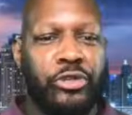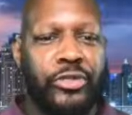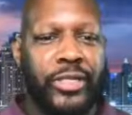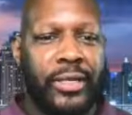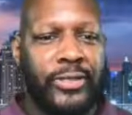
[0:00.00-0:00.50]
you
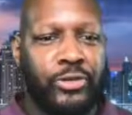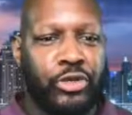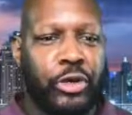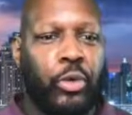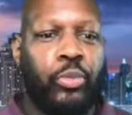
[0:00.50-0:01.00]
tell us,
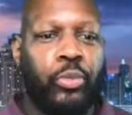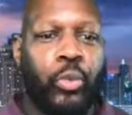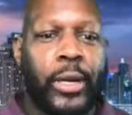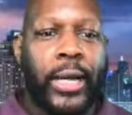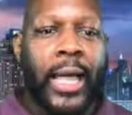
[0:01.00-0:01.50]

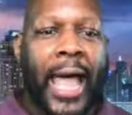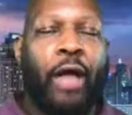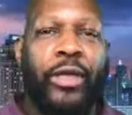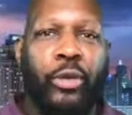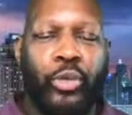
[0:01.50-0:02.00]
how
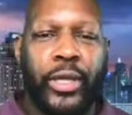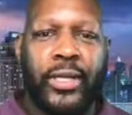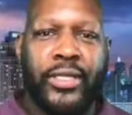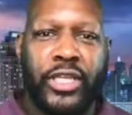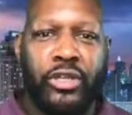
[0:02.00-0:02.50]
can we
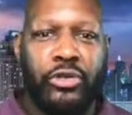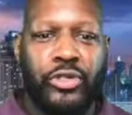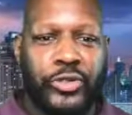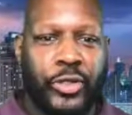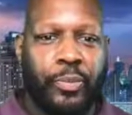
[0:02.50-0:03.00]
continue
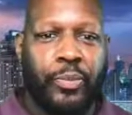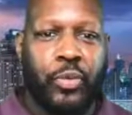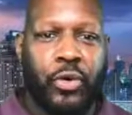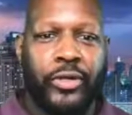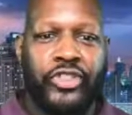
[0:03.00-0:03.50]
to
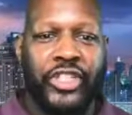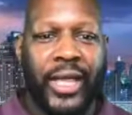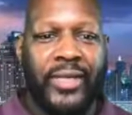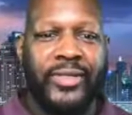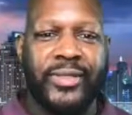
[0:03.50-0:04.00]
support
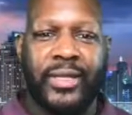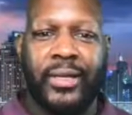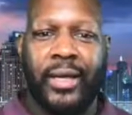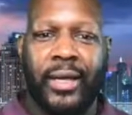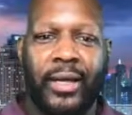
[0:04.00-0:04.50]
Chase
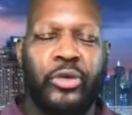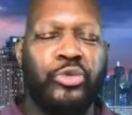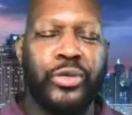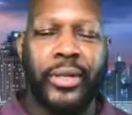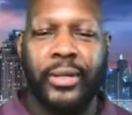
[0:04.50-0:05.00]

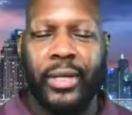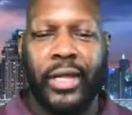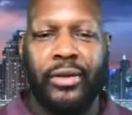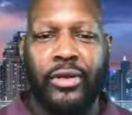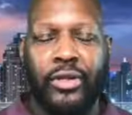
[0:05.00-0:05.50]
HUNA
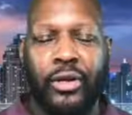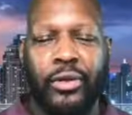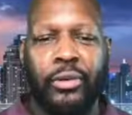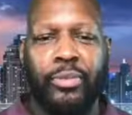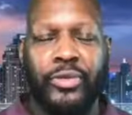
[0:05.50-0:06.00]
in
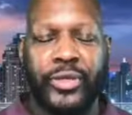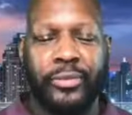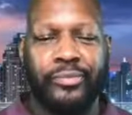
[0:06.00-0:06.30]
your music?